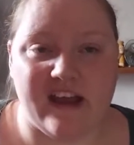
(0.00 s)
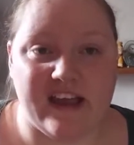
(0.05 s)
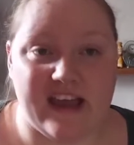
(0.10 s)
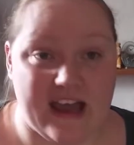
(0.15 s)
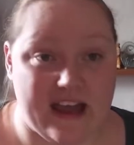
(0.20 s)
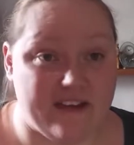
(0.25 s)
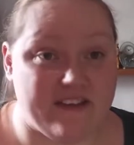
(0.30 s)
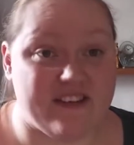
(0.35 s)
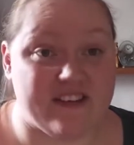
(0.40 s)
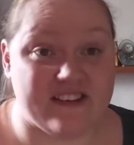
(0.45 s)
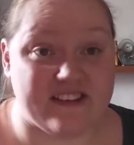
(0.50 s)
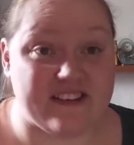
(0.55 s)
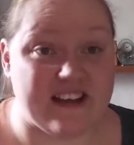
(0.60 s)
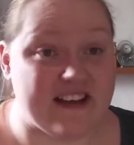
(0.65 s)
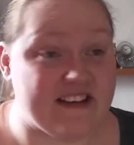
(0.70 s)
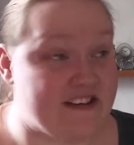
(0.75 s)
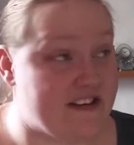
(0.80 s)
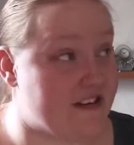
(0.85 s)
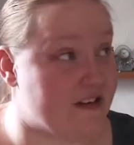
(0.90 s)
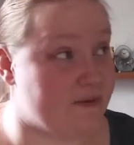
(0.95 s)
yeah, I was
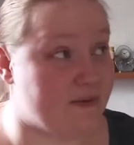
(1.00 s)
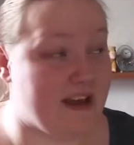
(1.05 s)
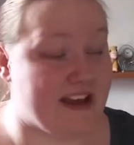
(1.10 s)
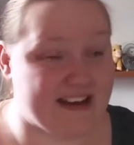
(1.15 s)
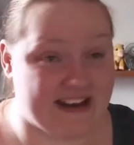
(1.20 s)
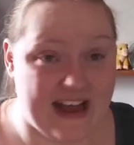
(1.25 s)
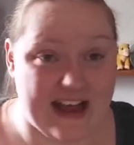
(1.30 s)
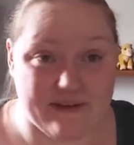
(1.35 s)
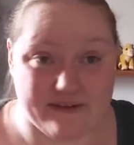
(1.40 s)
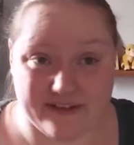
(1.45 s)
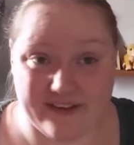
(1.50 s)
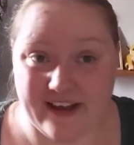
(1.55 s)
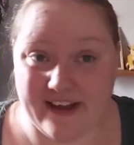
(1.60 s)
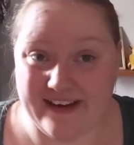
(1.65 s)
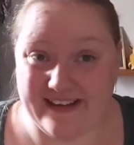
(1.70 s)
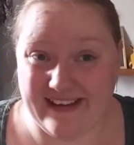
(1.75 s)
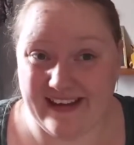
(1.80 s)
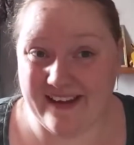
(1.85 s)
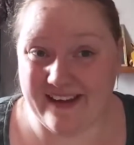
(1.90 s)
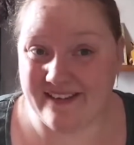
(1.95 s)
excited because we had an
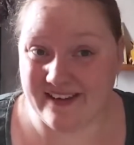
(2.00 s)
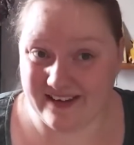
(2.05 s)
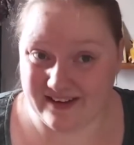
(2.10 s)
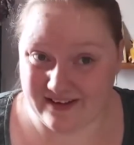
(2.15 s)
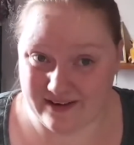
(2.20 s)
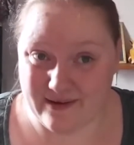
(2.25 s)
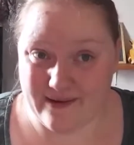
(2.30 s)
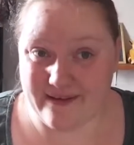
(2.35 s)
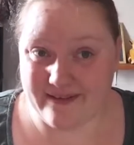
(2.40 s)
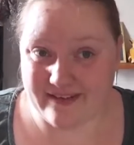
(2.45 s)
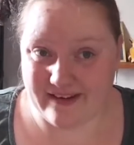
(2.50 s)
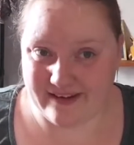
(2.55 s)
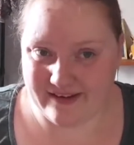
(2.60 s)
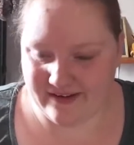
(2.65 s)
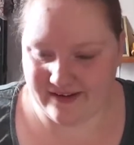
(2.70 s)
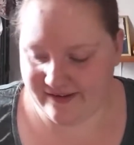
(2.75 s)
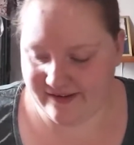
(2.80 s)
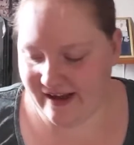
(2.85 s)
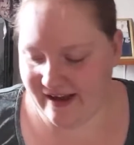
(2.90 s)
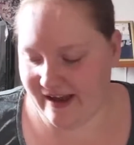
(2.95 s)
outside here and I could go
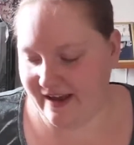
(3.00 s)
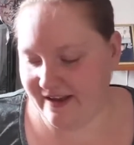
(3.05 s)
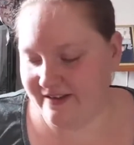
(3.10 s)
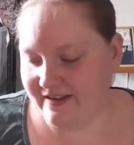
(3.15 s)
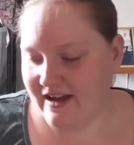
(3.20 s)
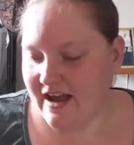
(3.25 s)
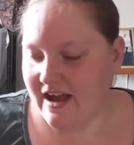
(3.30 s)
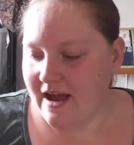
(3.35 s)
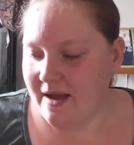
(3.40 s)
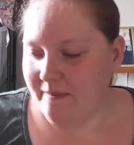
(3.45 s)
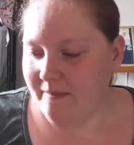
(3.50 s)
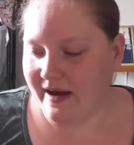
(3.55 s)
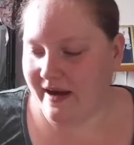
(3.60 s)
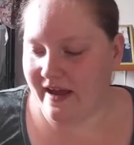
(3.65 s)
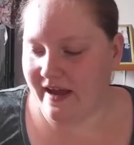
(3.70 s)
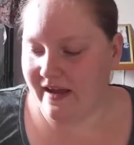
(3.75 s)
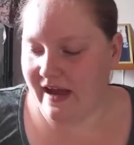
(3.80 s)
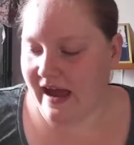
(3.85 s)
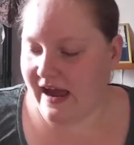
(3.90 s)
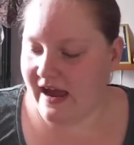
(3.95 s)
outside and dye it. But
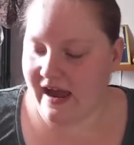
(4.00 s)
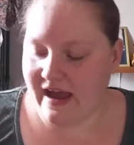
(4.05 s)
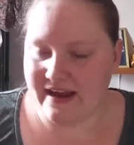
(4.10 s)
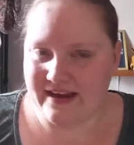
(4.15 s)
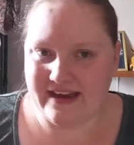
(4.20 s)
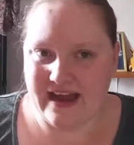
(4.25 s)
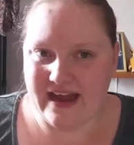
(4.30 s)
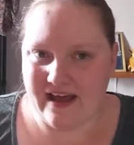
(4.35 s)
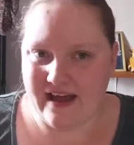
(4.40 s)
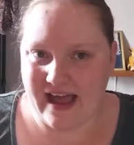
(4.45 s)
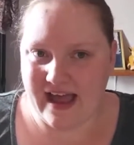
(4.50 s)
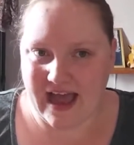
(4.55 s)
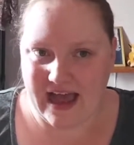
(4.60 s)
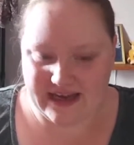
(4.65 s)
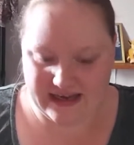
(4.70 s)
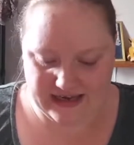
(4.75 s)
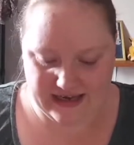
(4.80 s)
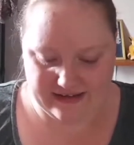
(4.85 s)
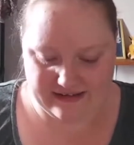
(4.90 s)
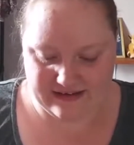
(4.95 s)
I
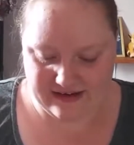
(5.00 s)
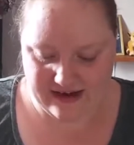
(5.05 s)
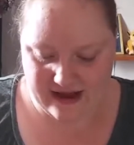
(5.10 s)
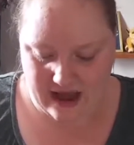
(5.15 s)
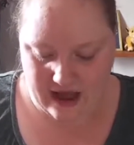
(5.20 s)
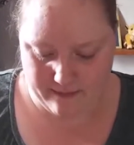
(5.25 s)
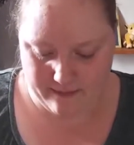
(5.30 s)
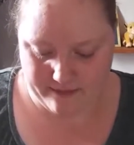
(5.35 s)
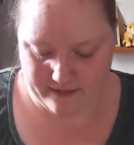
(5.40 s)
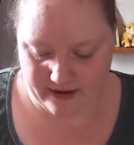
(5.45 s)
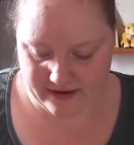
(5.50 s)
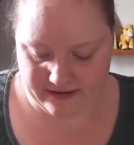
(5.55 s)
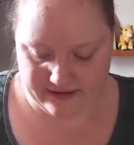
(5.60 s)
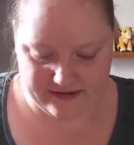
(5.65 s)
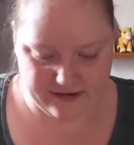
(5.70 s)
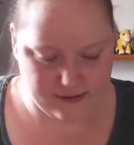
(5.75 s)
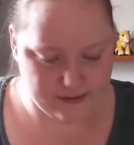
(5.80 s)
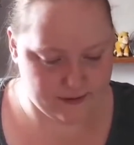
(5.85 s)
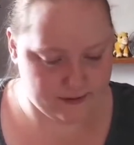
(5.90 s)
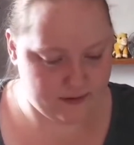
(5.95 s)
hadn't knitted it up
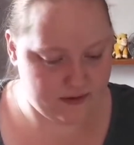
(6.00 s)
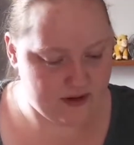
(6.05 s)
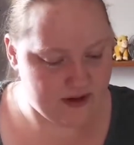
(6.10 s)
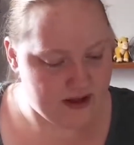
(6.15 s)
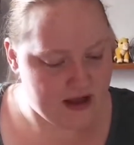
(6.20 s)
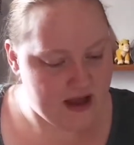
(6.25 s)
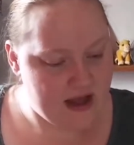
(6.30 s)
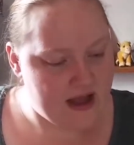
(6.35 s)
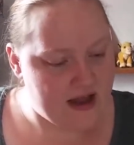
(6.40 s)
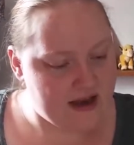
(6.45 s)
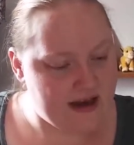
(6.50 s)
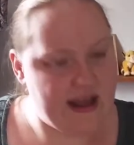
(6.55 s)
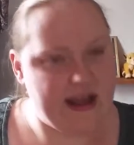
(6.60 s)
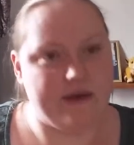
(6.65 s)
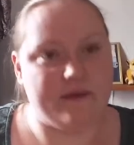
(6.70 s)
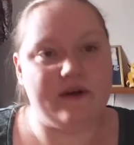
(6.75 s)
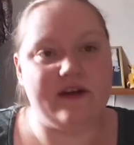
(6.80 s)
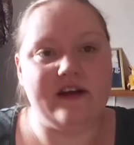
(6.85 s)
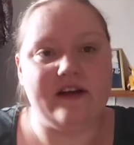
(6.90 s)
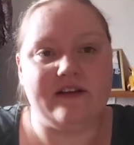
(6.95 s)
until
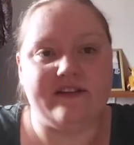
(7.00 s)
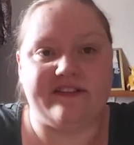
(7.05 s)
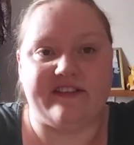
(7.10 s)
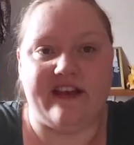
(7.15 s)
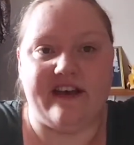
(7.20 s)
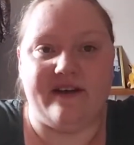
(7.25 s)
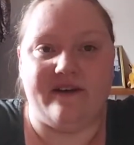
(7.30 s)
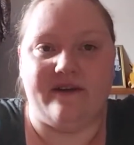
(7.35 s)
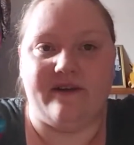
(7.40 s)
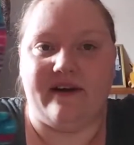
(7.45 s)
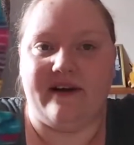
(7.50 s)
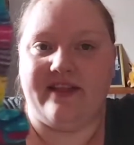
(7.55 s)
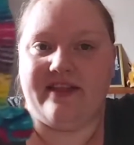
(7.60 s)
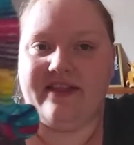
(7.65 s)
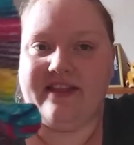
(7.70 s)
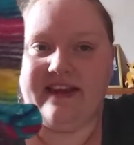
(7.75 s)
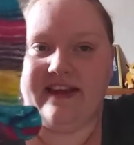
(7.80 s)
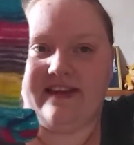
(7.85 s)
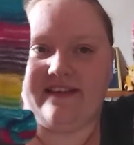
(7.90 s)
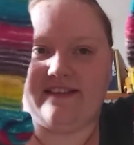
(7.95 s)
now. So
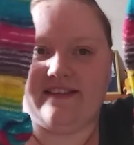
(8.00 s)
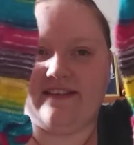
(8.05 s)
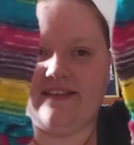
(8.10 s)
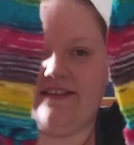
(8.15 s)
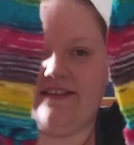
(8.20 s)
these